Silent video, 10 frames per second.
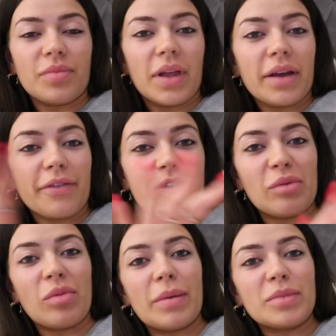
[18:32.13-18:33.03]
like
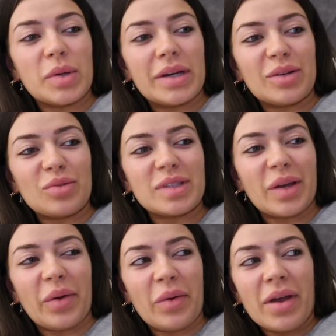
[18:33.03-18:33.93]
film what I'm doing, and
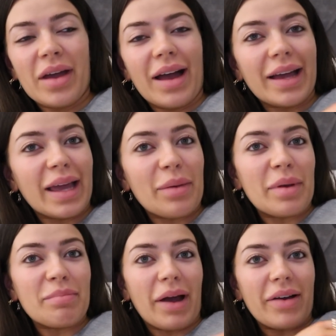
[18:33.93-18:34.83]
also I get a bit
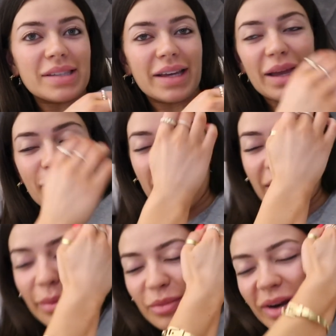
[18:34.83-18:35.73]
embarrassed, I get my
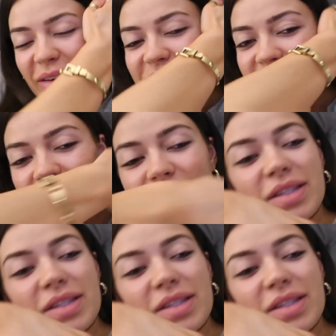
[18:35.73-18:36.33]
camera out and stuff,